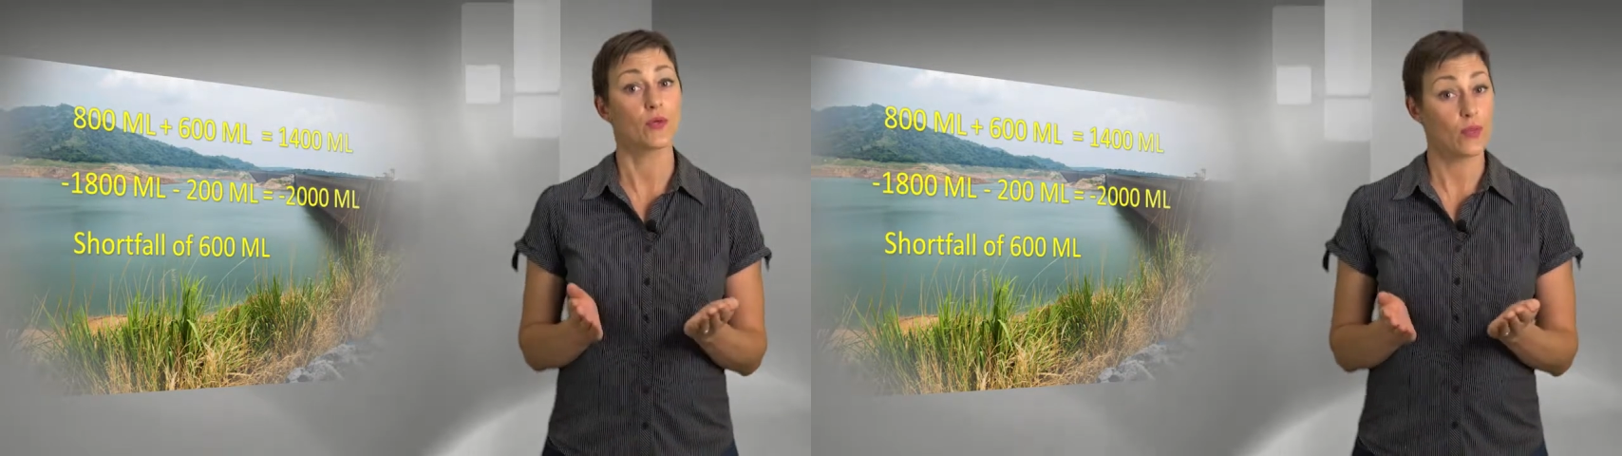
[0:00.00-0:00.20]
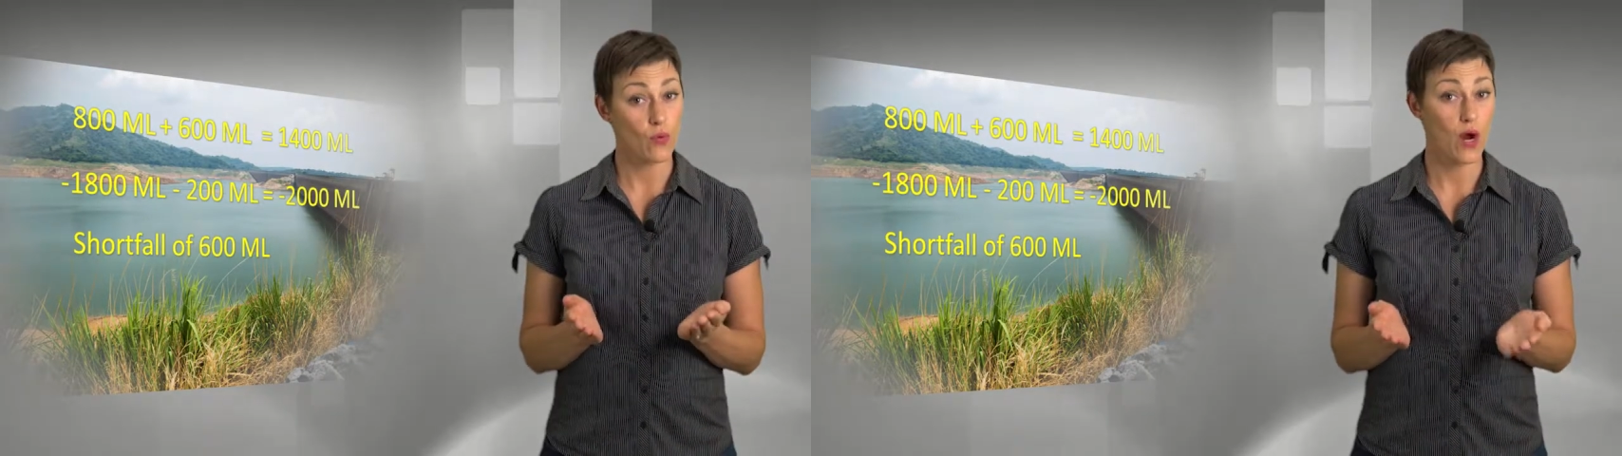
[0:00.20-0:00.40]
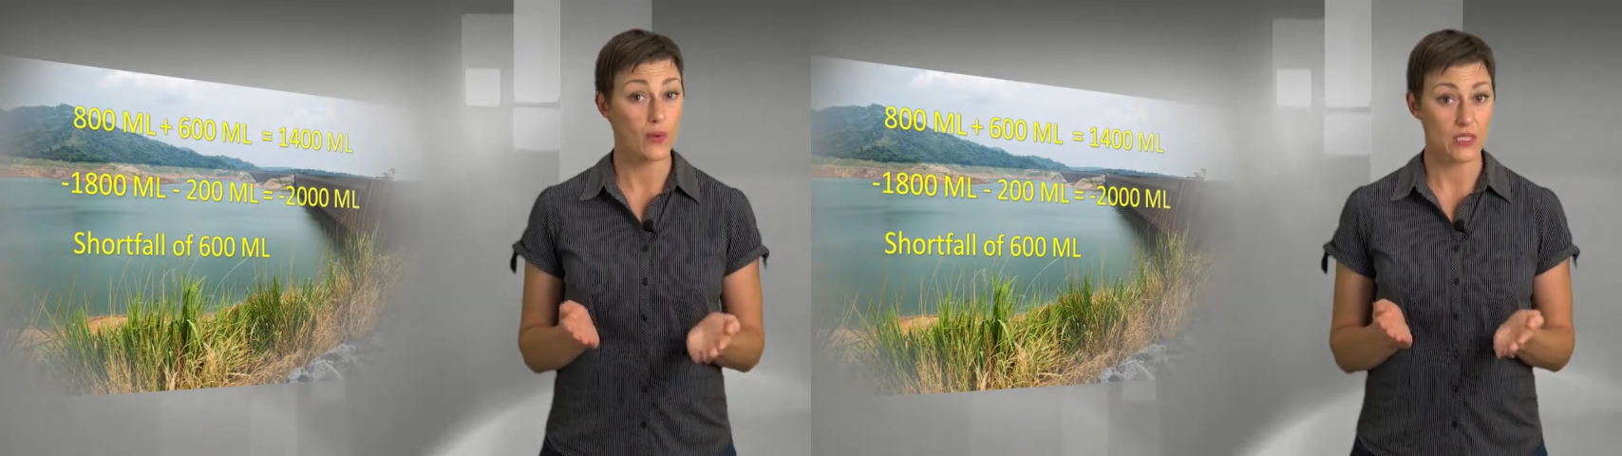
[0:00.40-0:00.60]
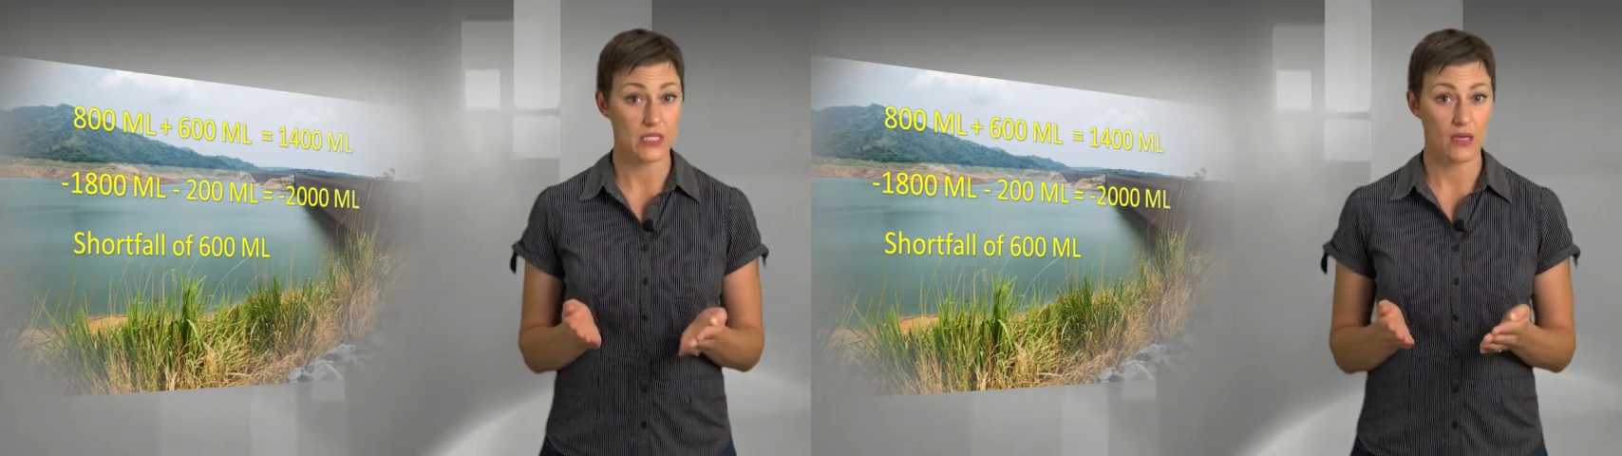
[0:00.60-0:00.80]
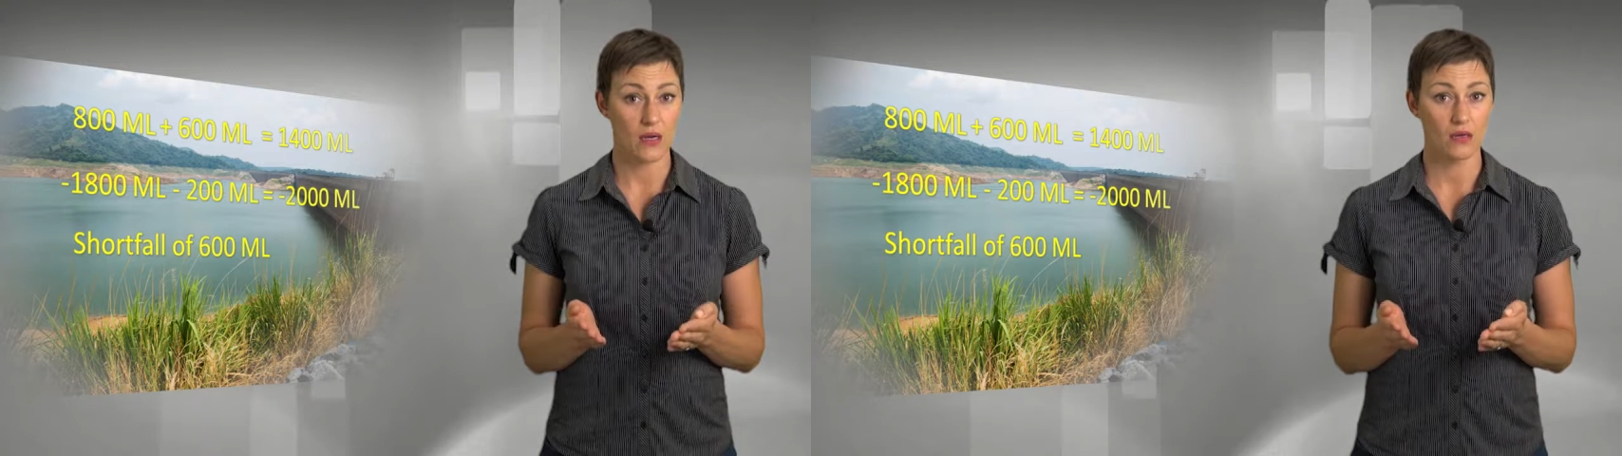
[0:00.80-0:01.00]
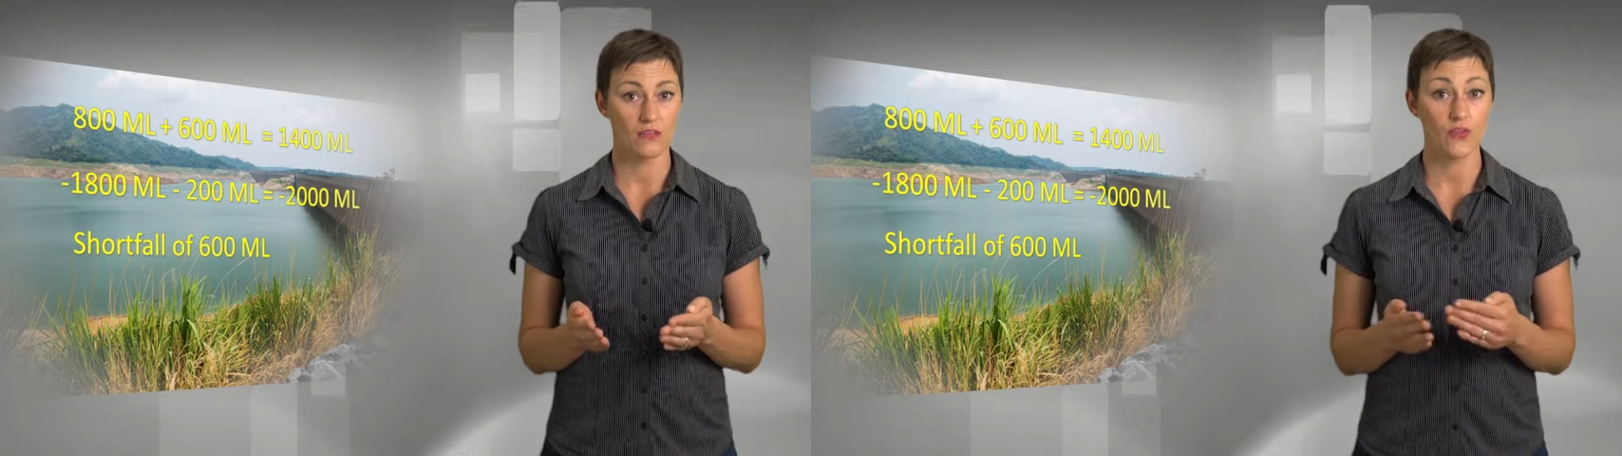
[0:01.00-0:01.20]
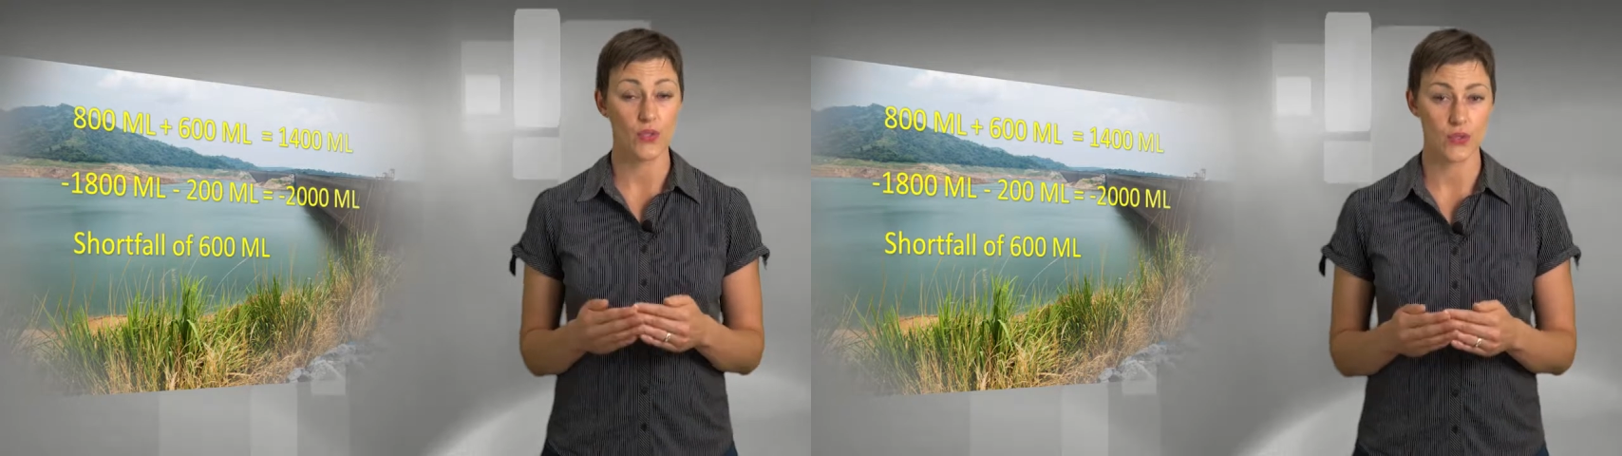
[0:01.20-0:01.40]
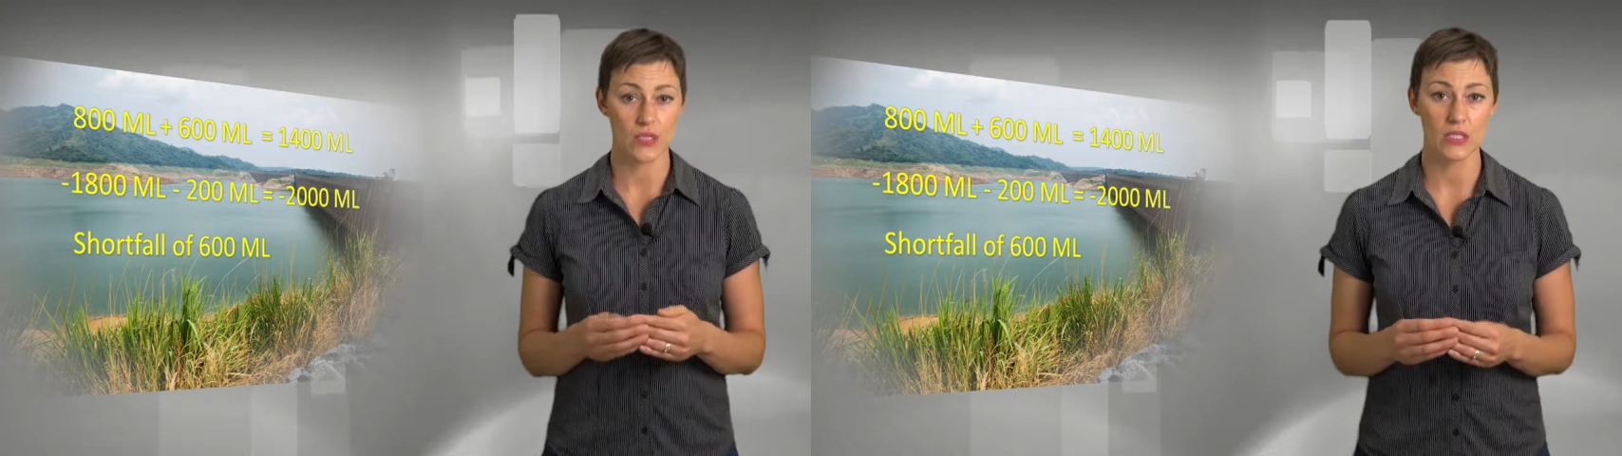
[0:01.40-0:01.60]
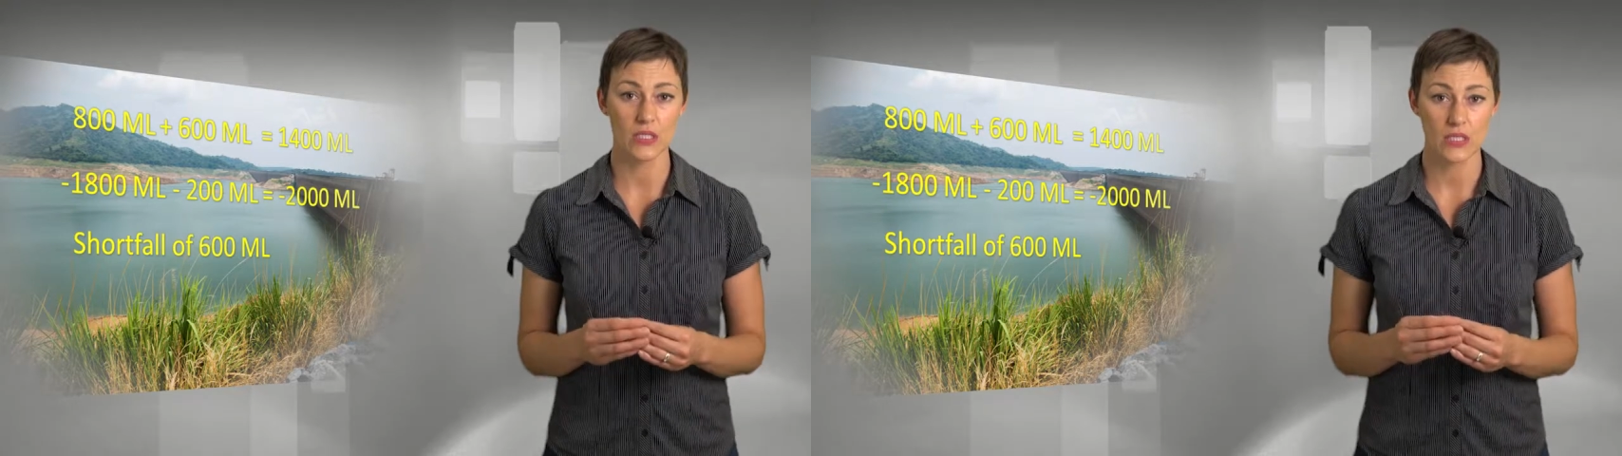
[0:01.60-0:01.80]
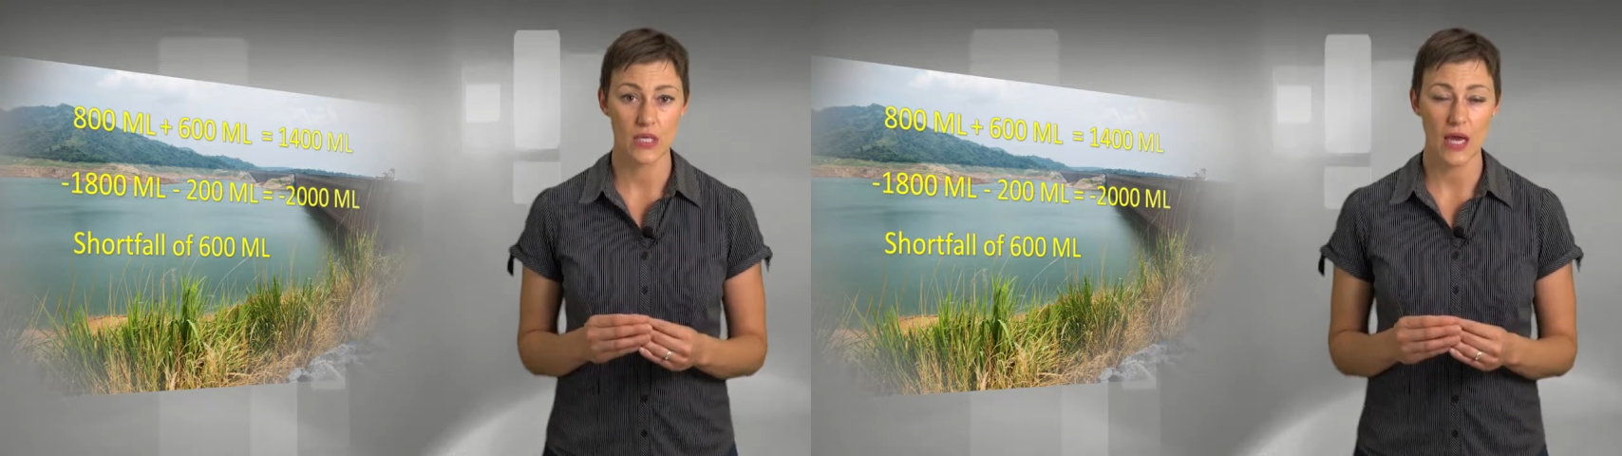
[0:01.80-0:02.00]
requirements are for
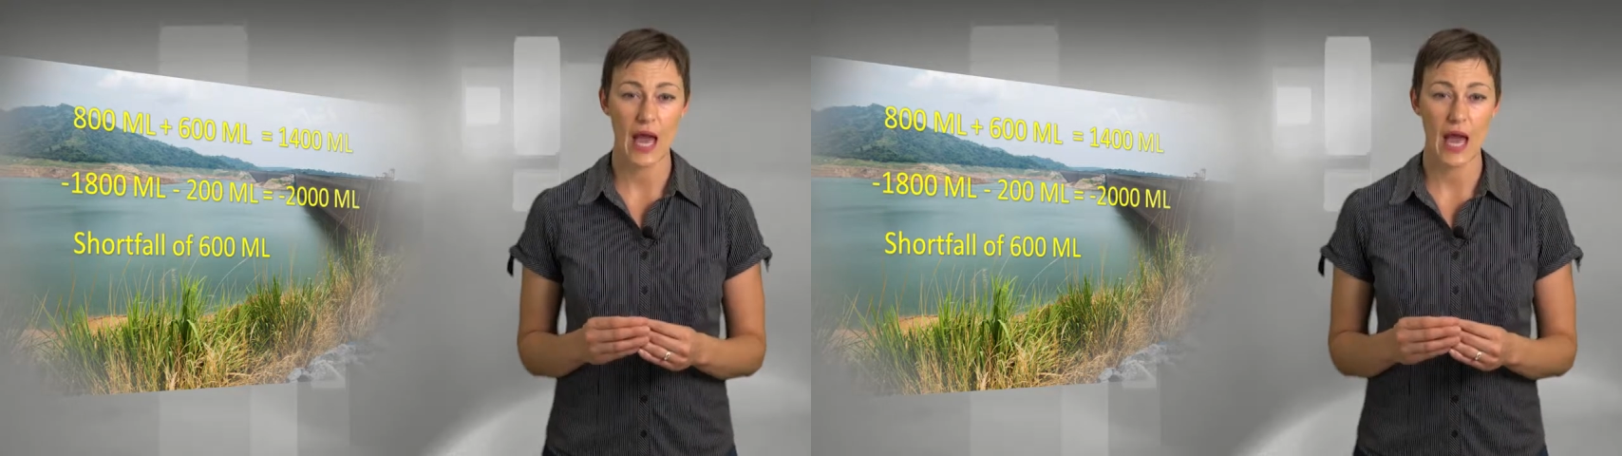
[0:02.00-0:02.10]
users